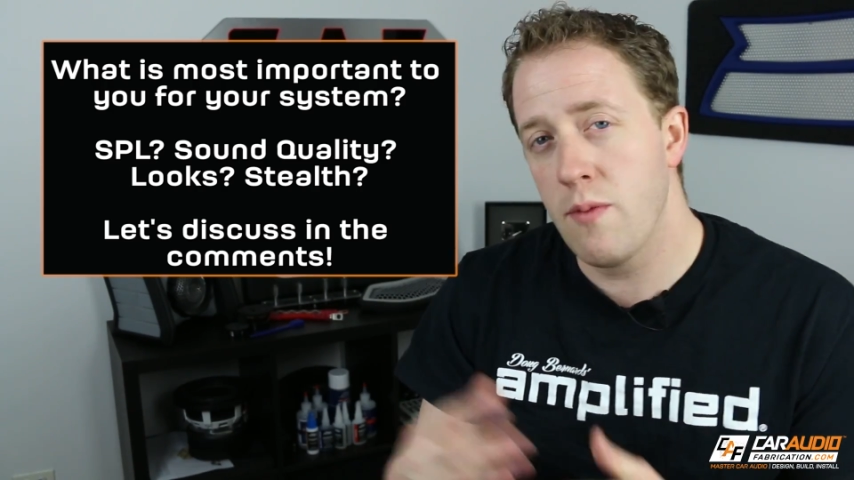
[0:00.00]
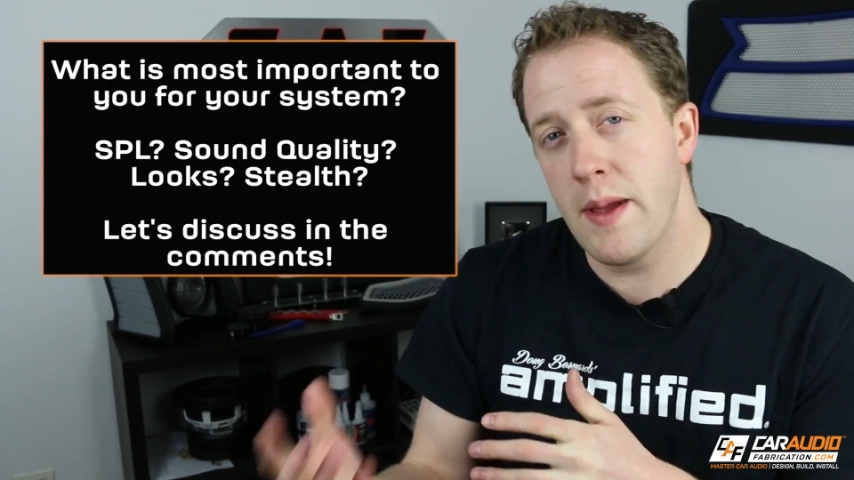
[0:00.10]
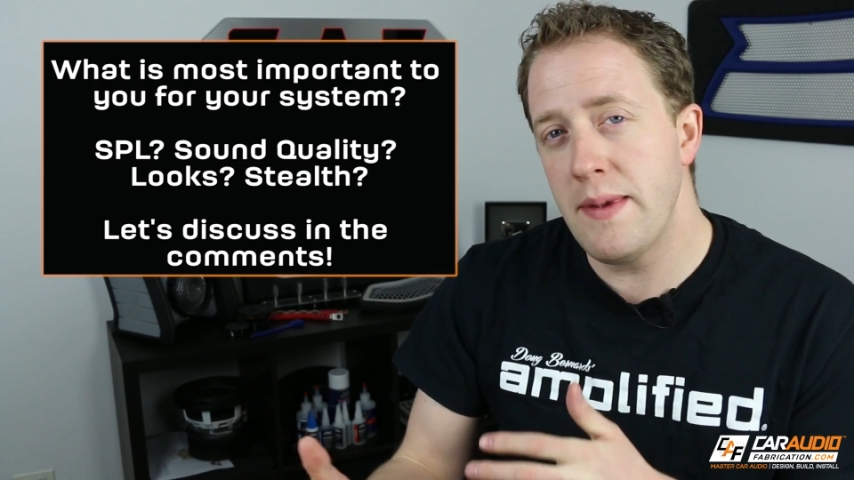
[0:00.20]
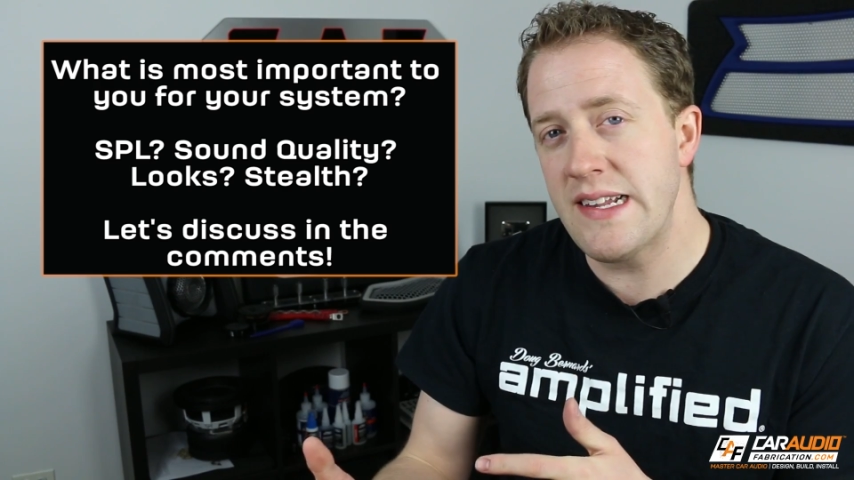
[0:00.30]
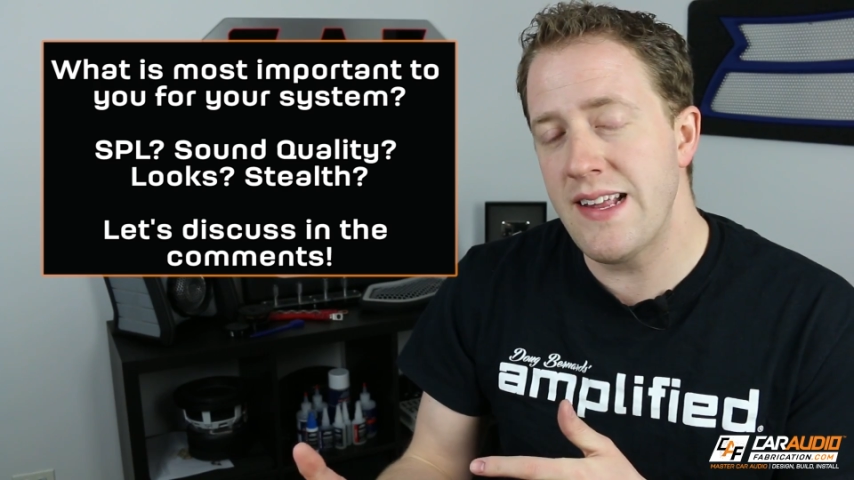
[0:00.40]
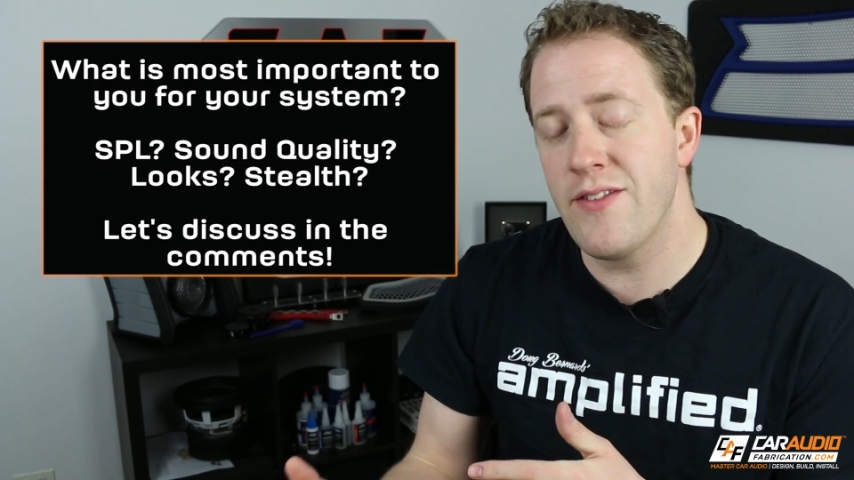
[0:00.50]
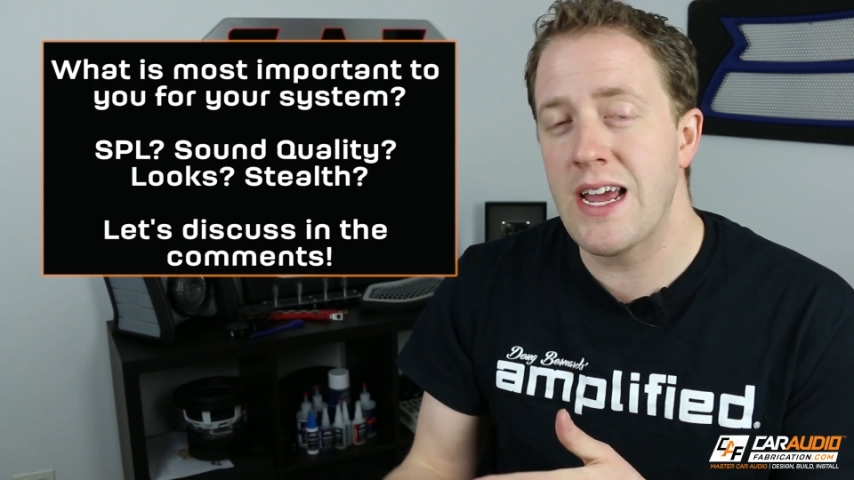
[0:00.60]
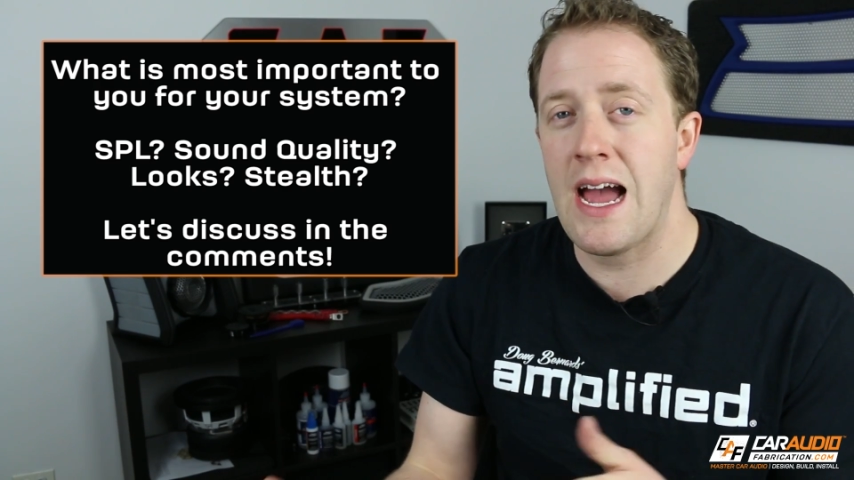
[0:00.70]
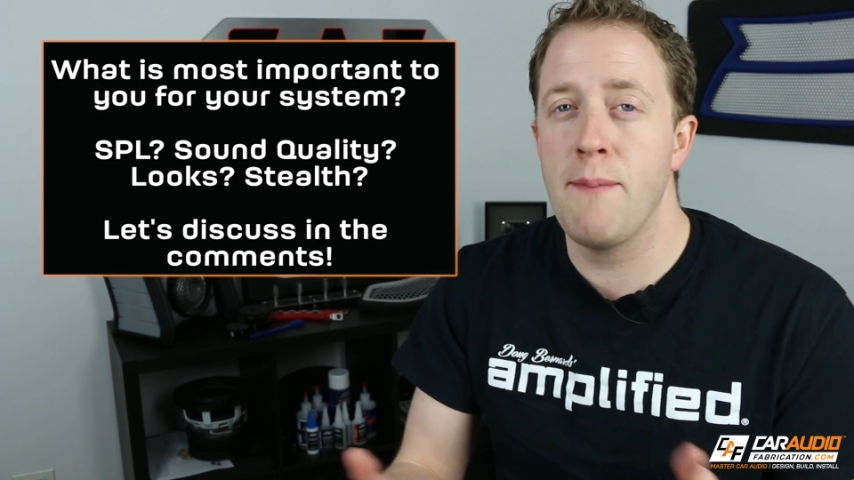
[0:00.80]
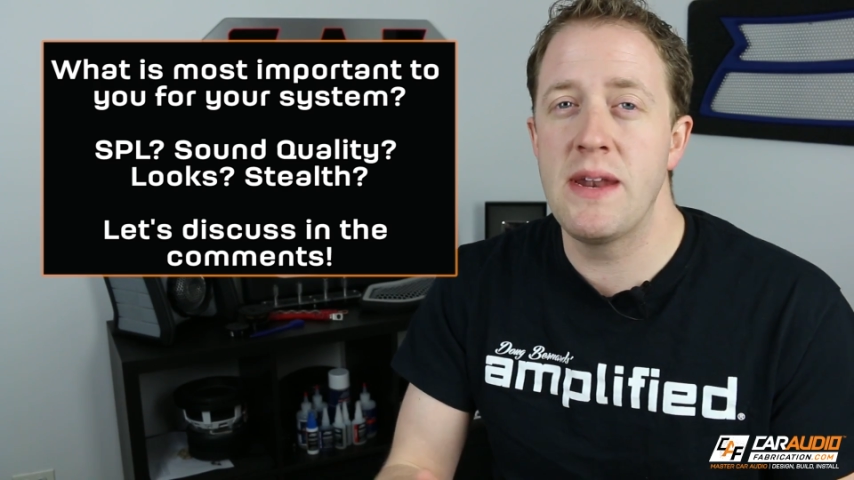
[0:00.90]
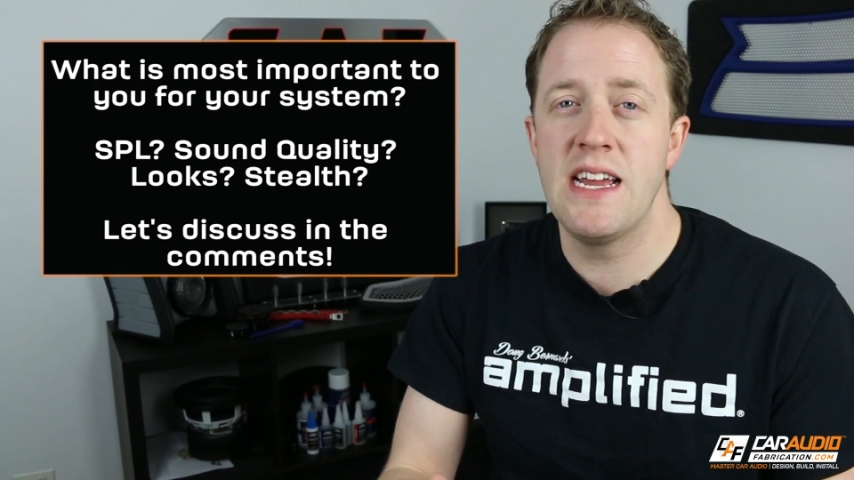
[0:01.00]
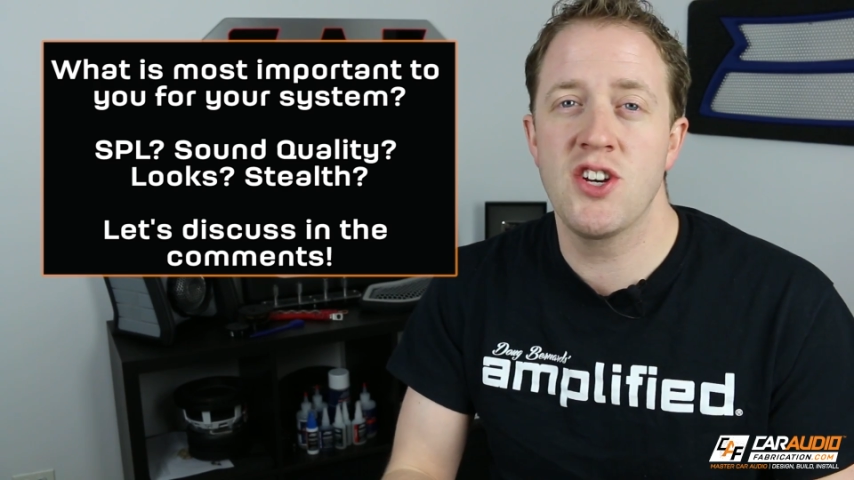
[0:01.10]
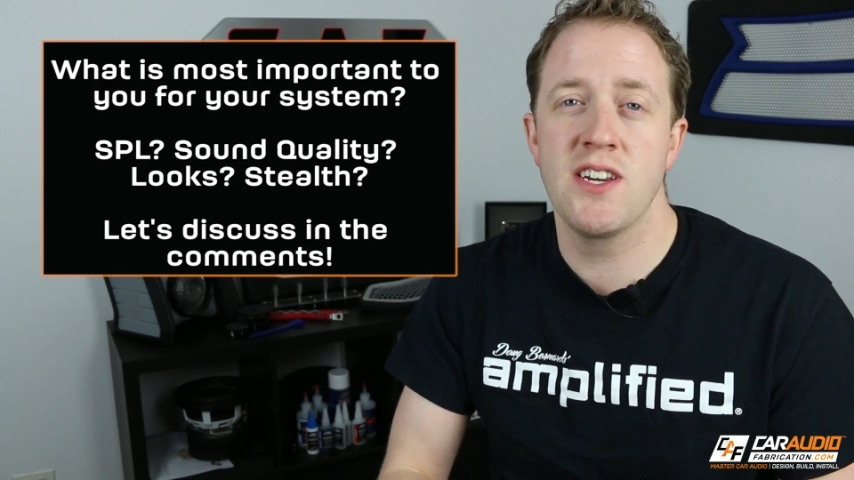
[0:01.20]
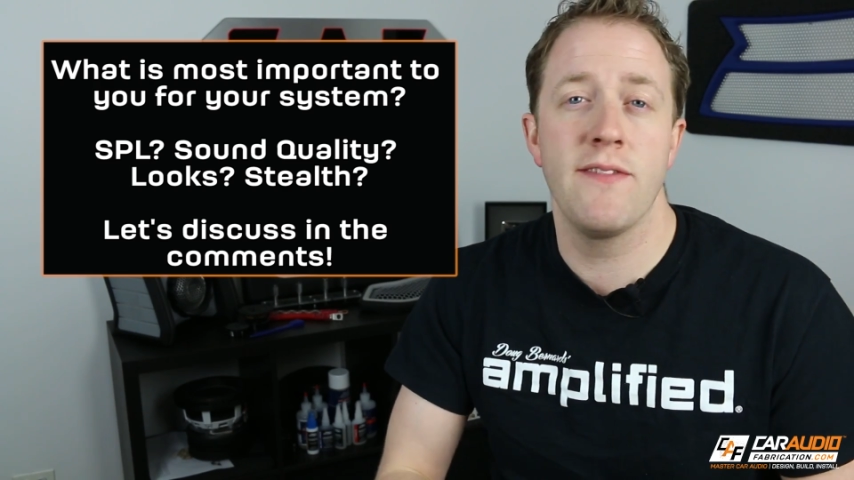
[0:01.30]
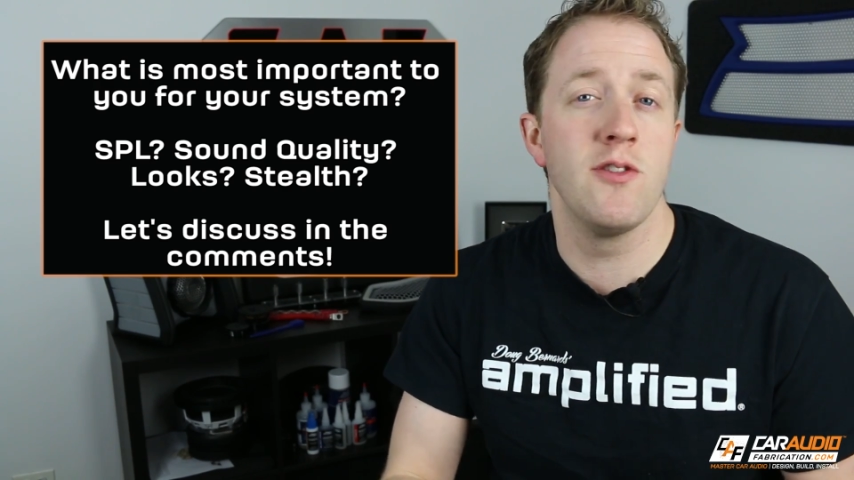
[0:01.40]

Or maybe it's even a combination